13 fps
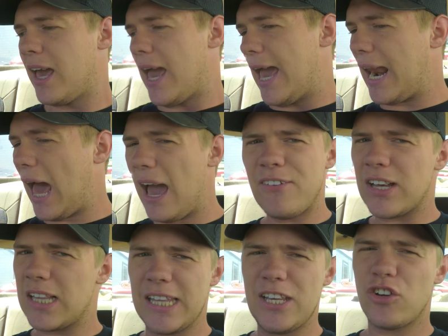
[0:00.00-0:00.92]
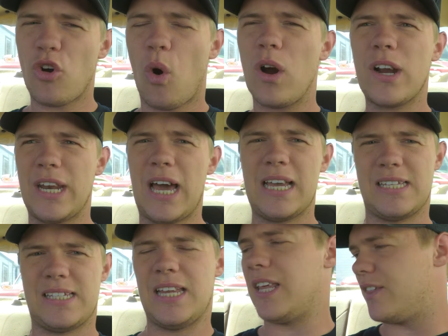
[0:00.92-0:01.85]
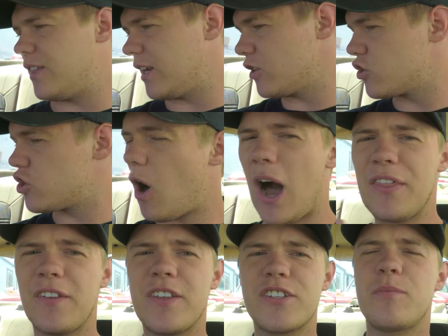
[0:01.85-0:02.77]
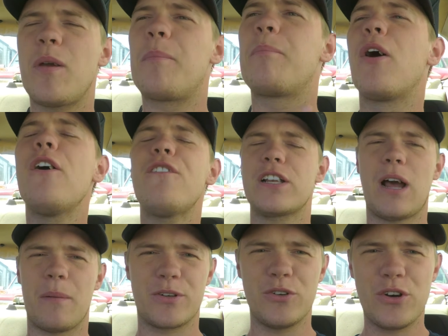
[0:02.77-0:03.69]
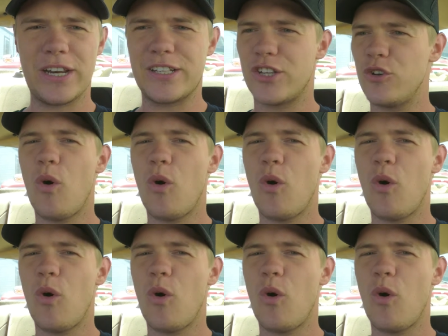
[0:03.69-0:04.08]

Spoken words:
And I haven't cleaned or organized anything. So I thought this could be a perfect opportunity to do a